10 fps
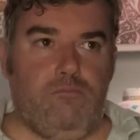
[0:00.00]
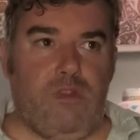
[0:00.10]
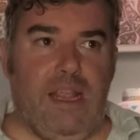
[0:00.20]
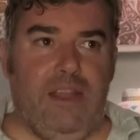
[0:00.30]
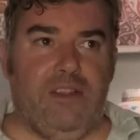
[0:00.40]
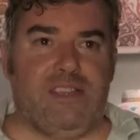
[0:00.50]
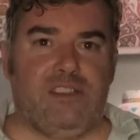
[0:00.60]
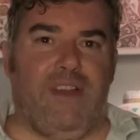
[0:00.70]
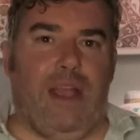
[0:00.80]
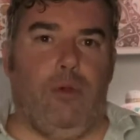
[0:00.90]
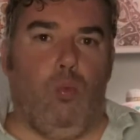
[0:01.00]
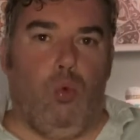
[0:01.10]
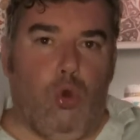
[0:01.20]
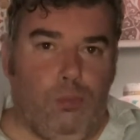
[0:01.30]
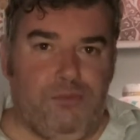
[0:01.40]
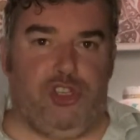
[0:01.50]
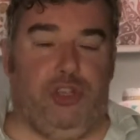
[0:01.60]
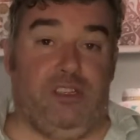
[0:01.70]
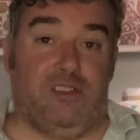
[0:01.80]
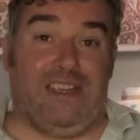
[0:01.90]
in the sense of how it warms you. It
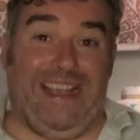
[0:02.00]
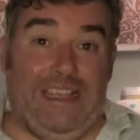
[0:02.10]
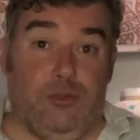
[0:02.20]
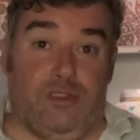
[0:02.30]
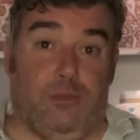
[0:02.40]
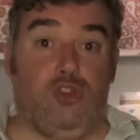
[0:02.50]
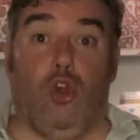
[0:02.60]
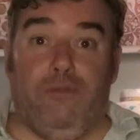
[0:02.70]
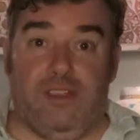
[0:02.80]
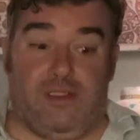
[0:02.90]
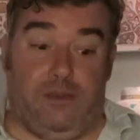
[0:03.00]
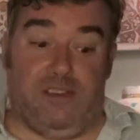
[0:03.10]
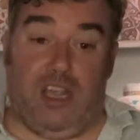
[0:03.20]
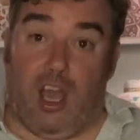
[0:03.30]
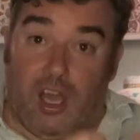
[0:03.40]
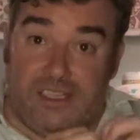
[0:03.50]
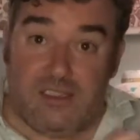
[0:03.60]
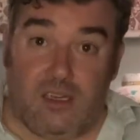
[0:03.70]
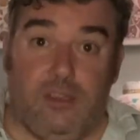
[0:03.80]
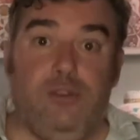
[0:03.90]
doesn't hit you as much, obviously, because the ice
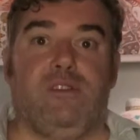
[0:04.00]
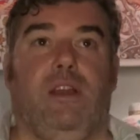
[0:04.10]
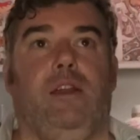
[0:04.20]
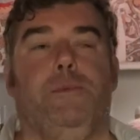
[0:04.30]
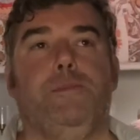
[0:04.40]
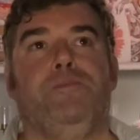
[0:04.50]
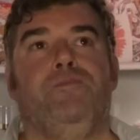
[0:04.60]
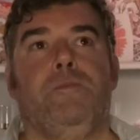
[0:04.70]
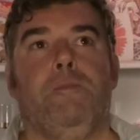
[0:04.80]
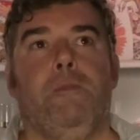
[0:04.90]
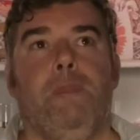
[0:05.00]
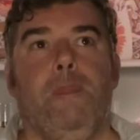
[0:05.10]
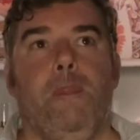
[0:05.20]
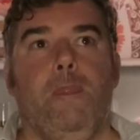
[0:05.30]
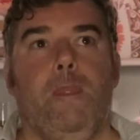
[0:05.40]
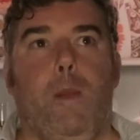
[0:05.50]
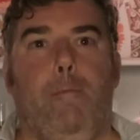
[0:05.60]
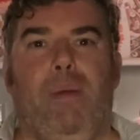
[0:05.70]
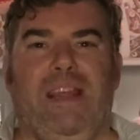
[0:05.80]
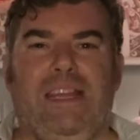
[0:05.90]
dilutes that.
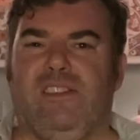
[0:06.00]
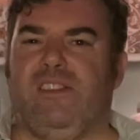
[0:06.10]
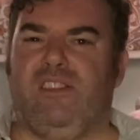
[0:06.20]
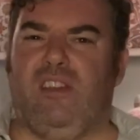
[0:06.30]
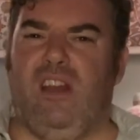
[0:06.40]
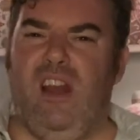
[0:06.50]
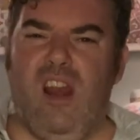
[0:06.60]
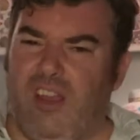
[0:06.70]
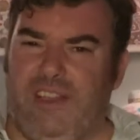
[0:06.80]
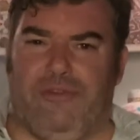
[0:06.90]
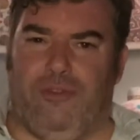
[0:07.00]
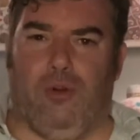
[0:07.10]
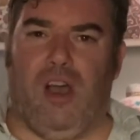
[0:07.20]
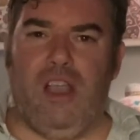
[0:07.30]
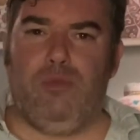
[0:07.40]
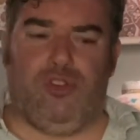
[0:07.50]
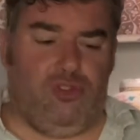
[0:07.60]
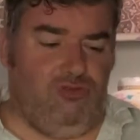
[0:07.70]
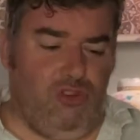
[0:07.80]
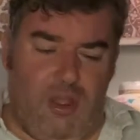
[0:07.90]
But it is delightful. I would
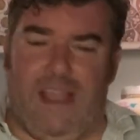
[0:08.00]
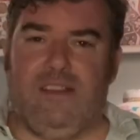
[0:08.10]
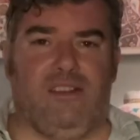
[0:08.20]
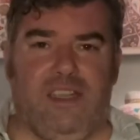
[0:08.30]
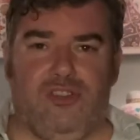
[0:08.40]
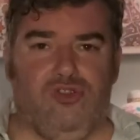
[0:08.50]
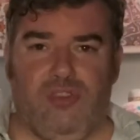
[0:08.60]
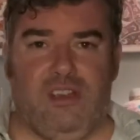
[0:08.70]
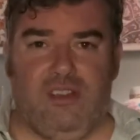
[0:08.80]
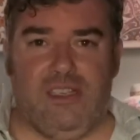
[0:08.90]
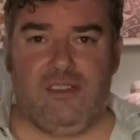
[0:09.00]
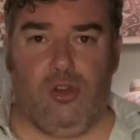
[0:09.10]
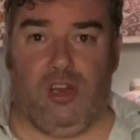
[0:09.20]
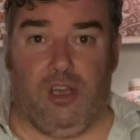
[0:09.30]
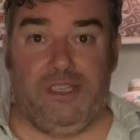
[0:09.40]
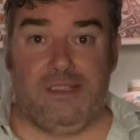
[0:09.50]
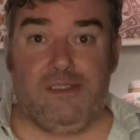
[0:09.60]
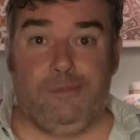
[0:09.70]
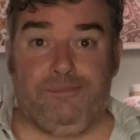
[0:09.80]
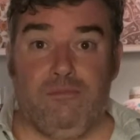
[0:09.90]
not hesitate in drinking this on ice.
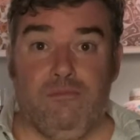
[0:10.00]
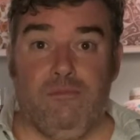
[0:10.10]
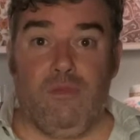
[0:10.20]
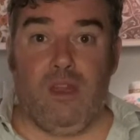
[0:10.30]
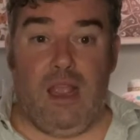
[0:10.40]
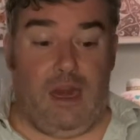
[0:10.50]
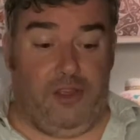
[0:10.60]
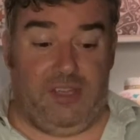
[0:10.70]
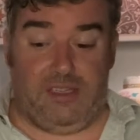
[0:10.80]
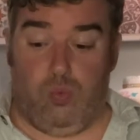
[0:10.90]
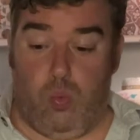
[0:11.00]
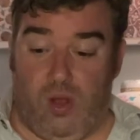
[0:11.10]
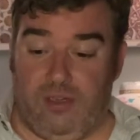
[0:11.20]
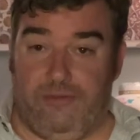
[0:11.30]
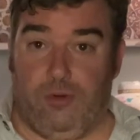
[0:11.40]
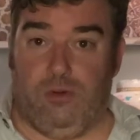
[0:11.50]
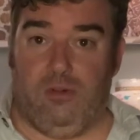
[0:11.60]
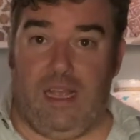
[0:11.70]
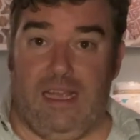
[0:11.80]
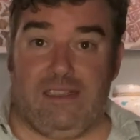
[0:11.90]
And I think it's wonderful
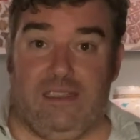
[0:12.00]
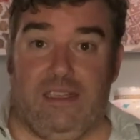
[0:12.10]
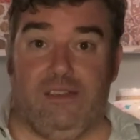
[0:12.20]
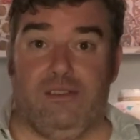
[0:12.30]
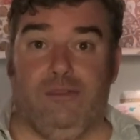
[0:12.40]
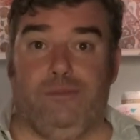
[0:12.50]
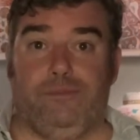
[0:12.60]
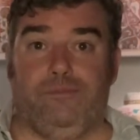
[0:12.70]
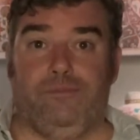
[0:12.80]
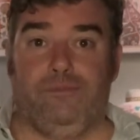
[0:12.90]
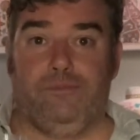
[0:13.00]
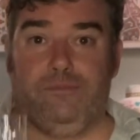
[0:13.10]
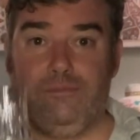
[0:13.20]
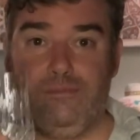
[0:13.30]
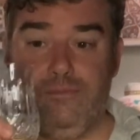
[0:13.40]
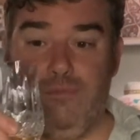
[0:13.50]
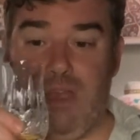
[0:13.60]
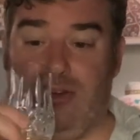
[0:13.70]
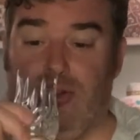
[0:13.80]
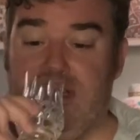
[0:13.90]
as it is.
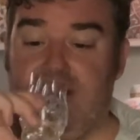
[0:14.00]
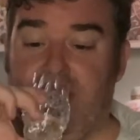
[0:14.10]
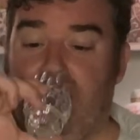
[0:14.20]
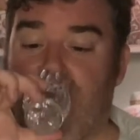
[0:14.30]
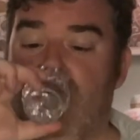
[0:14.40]
And on this note,